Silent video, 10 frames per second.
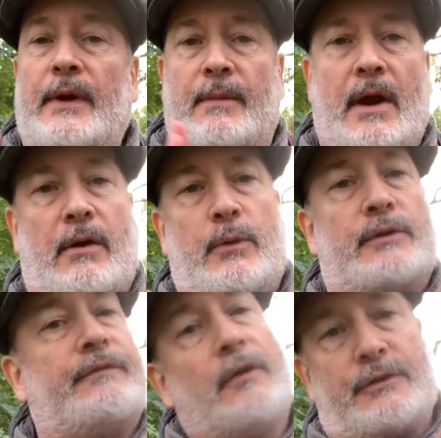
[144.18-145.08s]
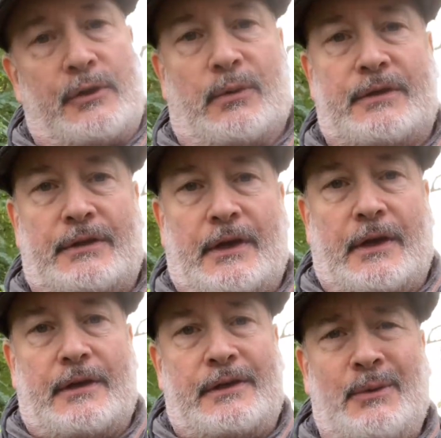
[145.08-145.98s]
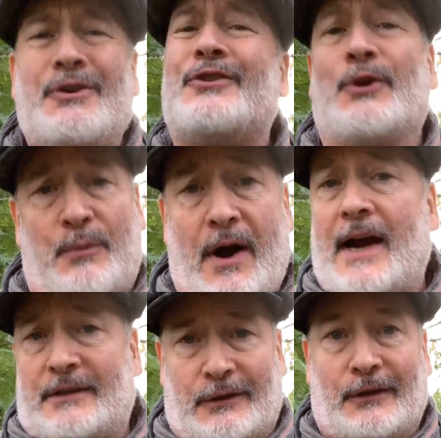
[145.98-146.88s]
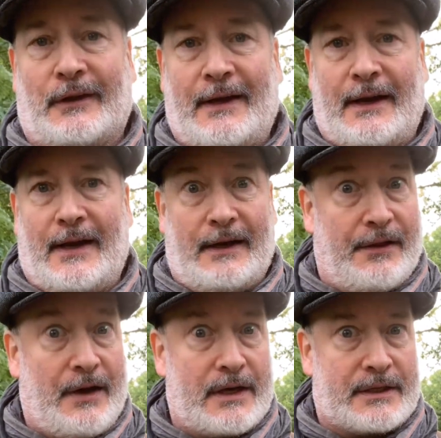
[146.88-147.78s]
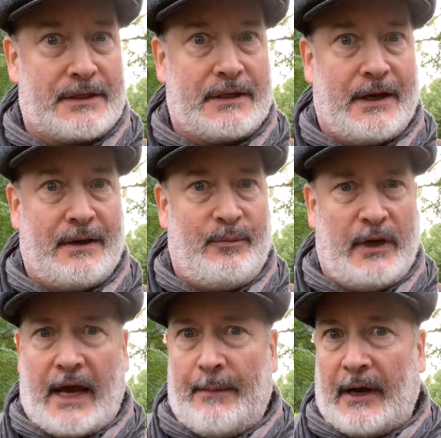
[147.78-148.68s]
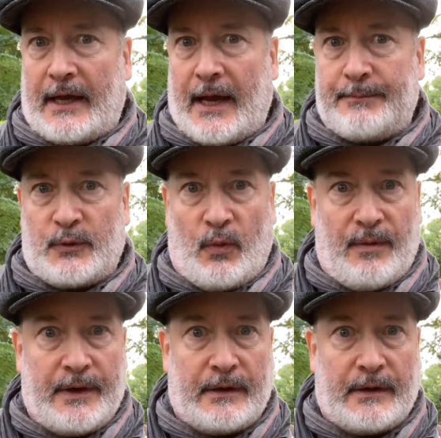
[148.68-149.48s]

Mary was virtuous, she was also practical, and thus became a kept woman.